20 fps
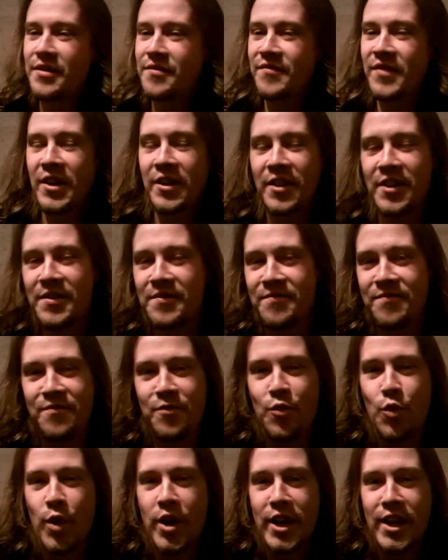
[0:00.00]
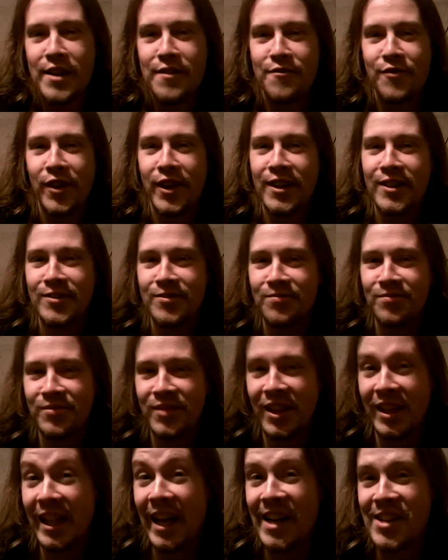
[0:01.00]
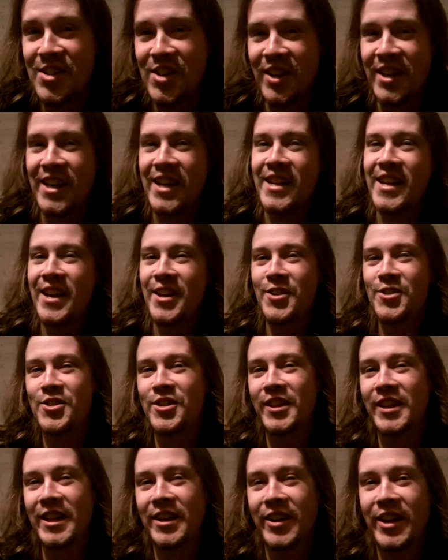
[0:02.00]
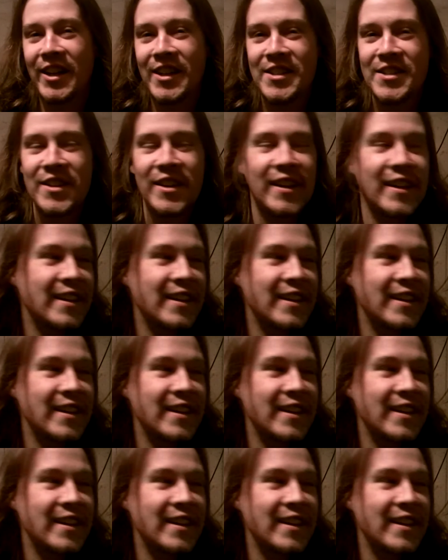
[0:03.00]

very witty, fun, classic Ian Anderson lyrics.